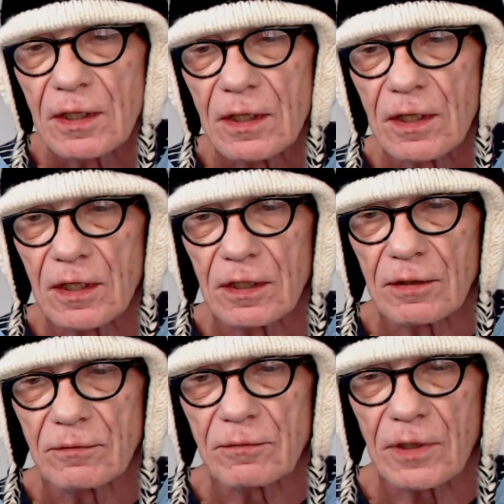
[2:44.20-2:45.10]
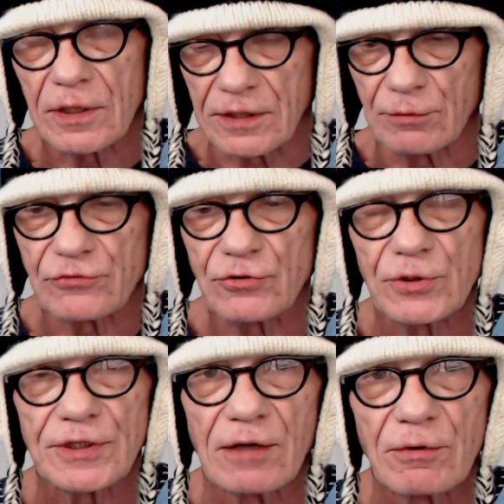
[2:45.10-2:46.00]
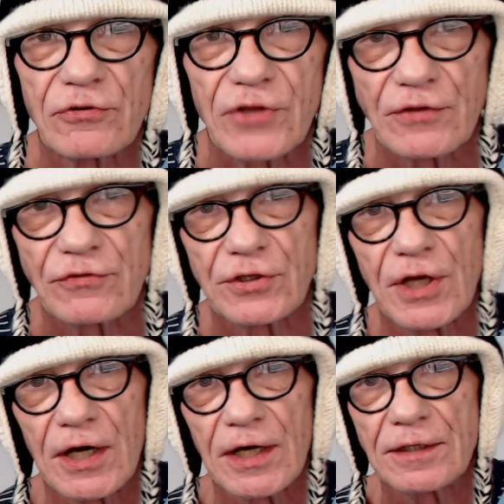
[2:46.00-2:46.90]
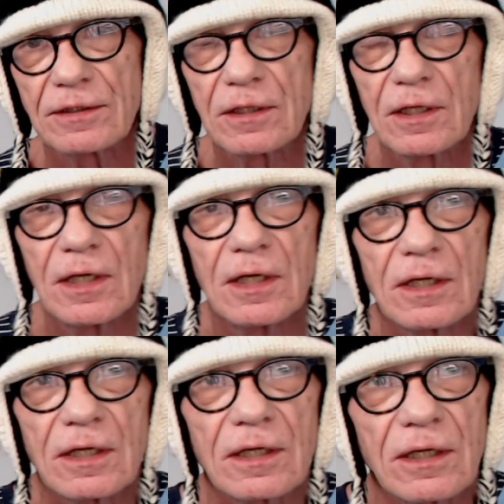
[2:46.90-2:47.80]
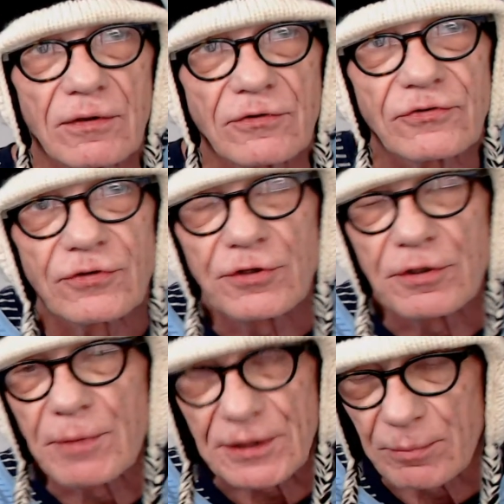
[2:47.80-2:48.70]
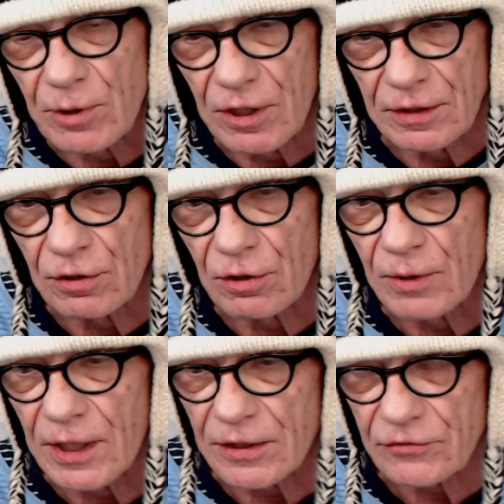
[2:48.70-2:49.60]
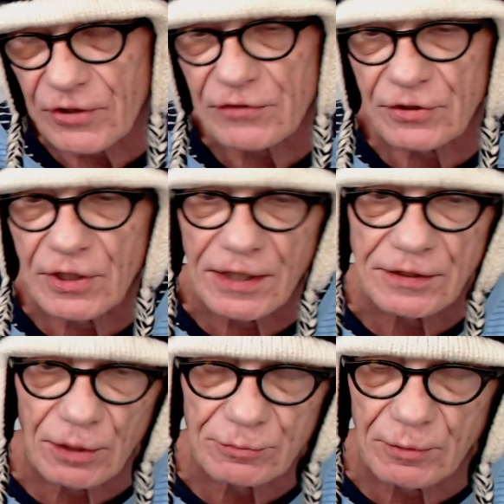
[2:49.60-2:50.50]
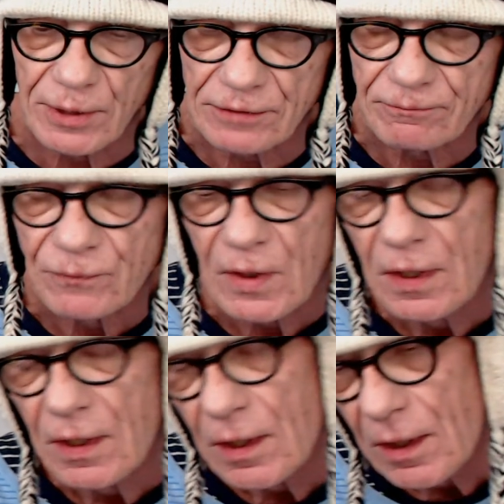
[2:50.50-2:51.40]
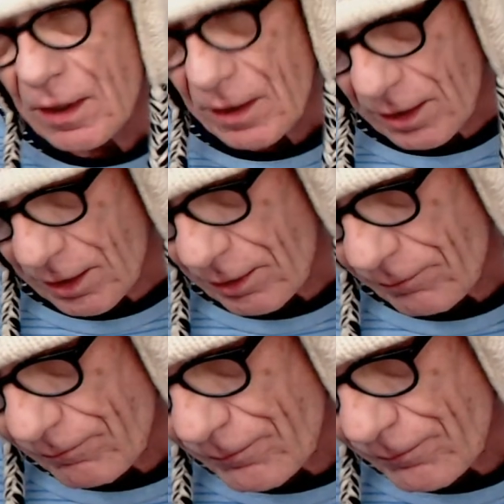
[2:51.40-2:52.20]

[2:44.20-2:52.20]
Uh, and I was doing that with Sensodyne. Uh, still didn't make the problem go away. Sensodyne helped a bit. Um,